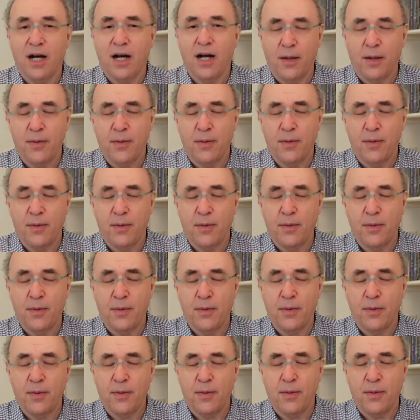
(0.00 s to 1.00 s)
And
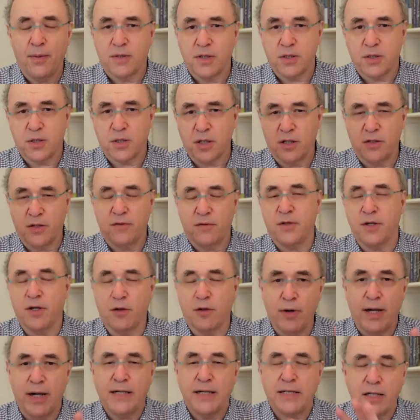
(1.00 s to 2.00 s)
that's the, the sort of
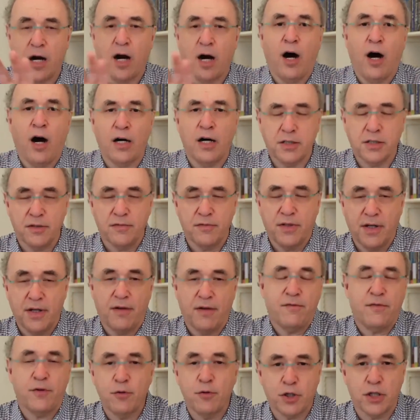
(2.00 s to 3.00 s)
the great art of
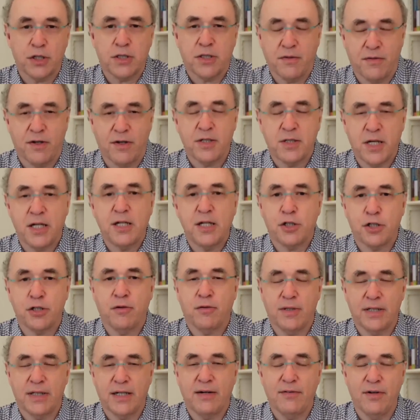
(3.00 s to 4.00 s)
that future civilization
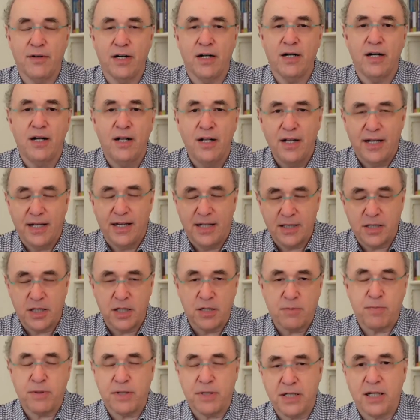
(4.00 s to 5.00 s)
or whatever is
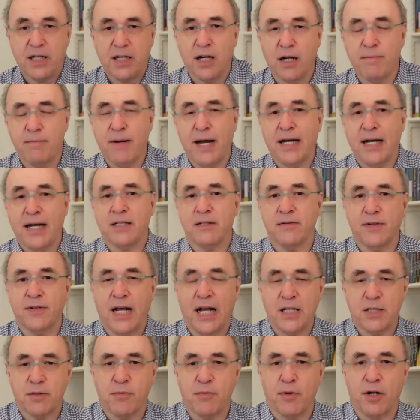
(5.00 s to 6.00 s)
this particular pattern of
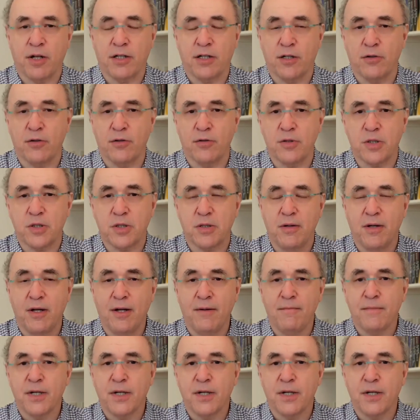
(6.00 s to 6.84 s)
gas molecules.